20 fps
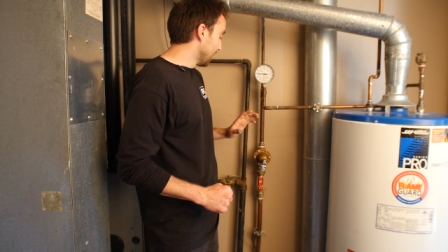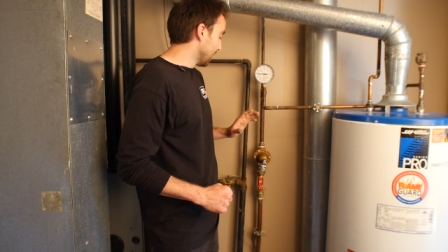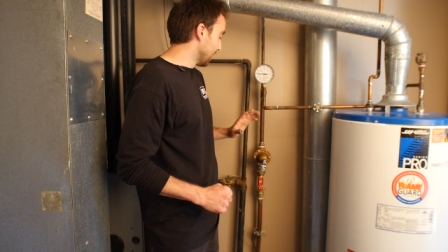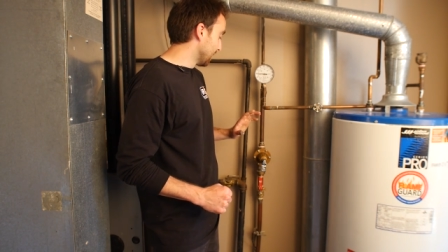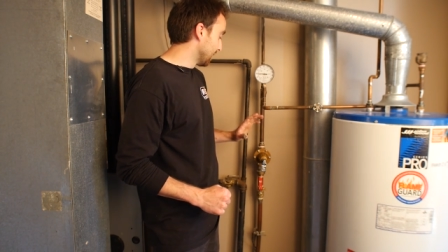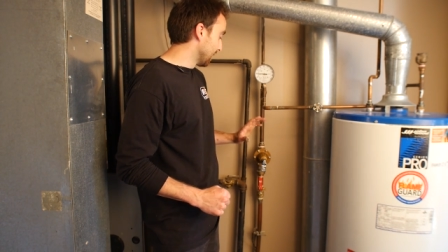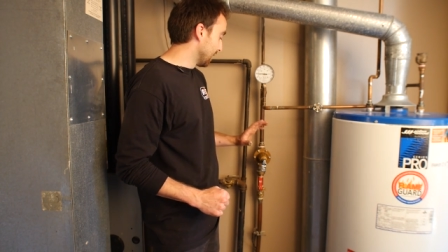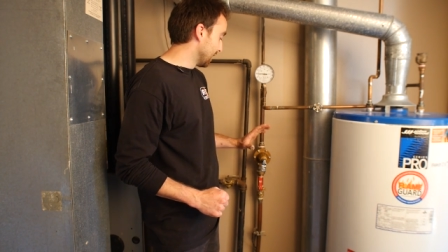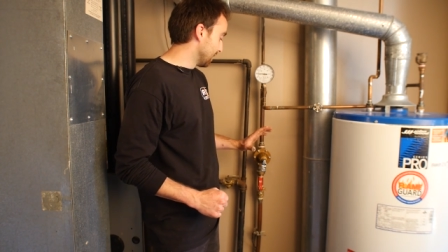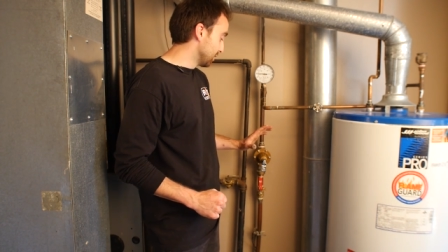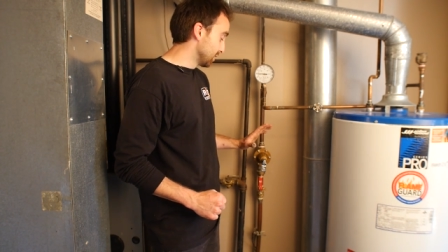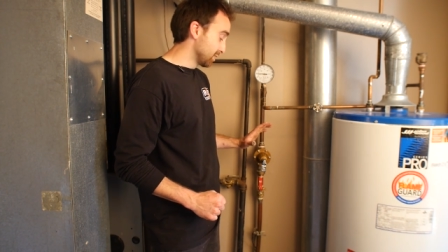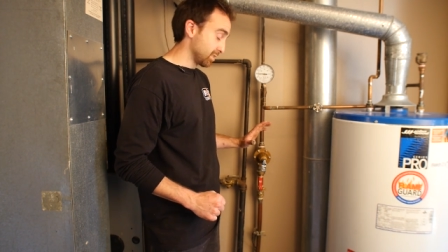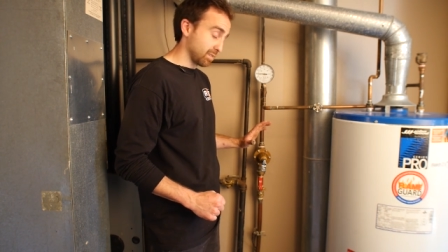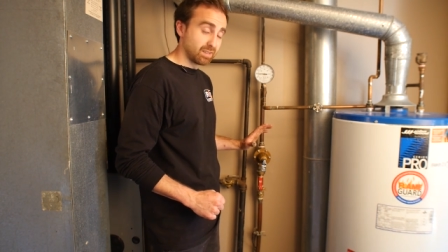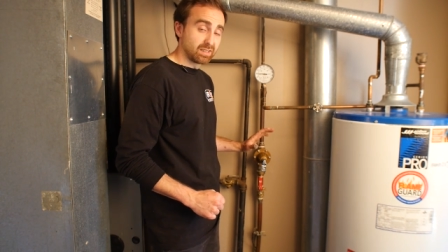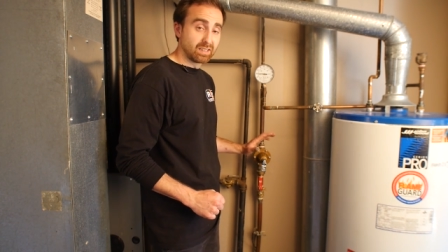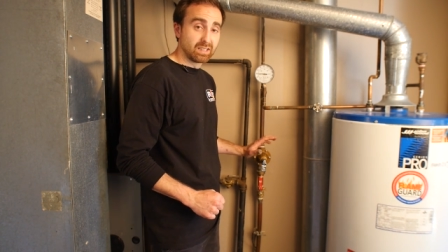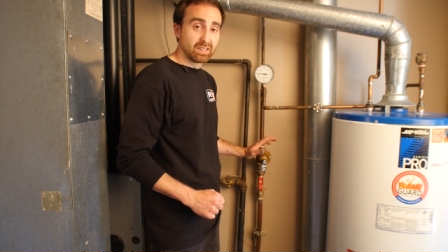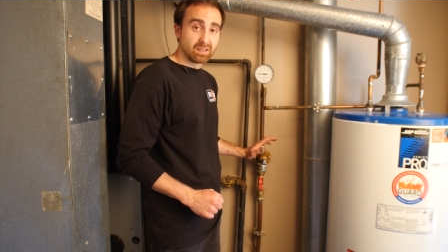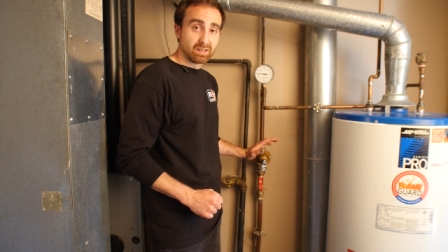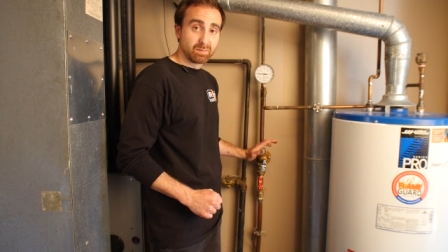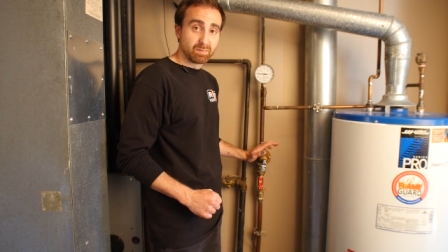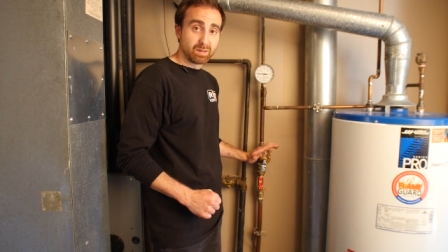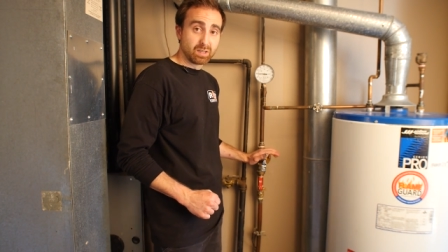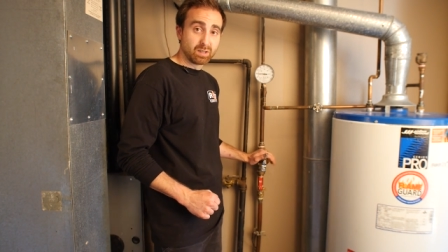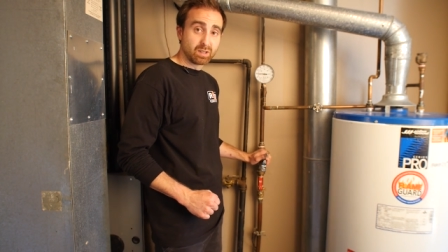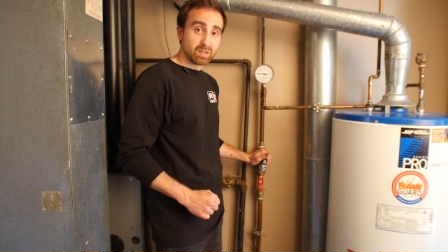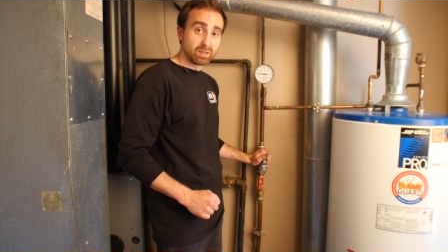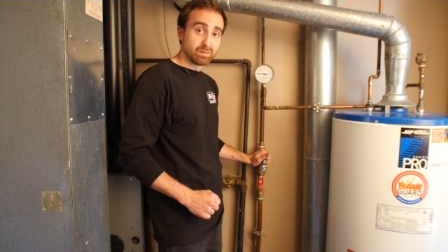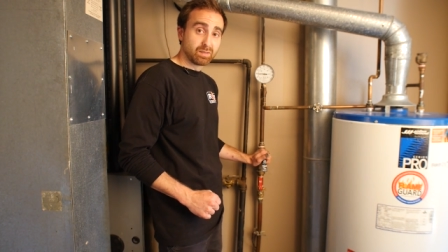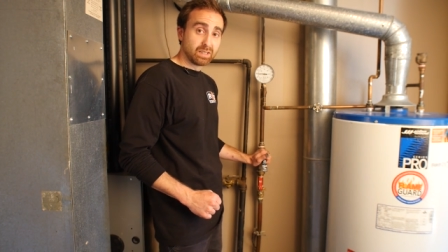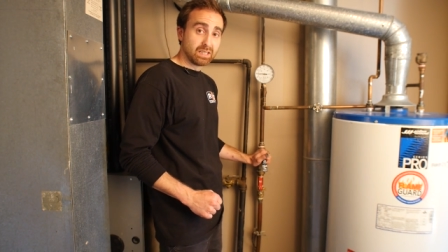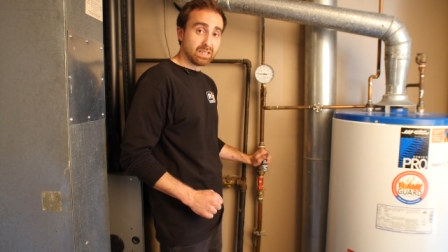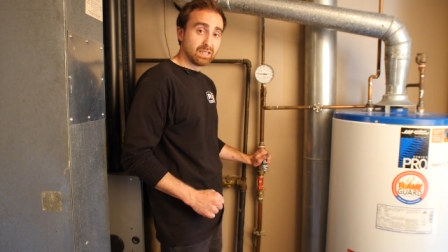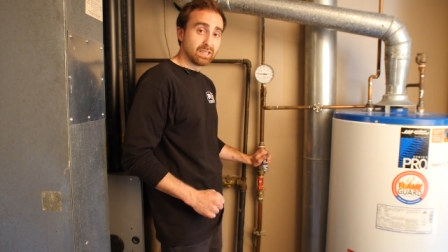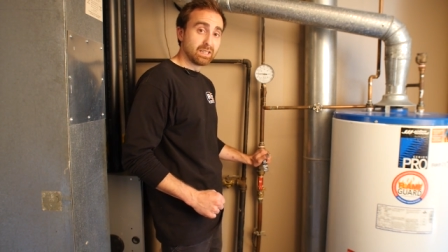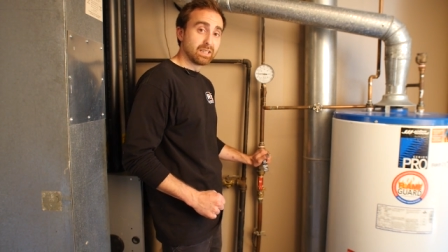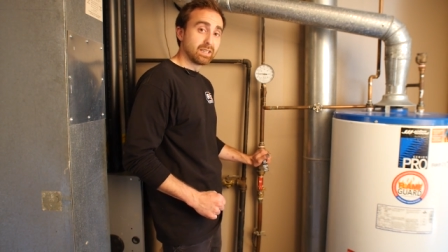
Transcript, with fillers: and have us look at the PRV.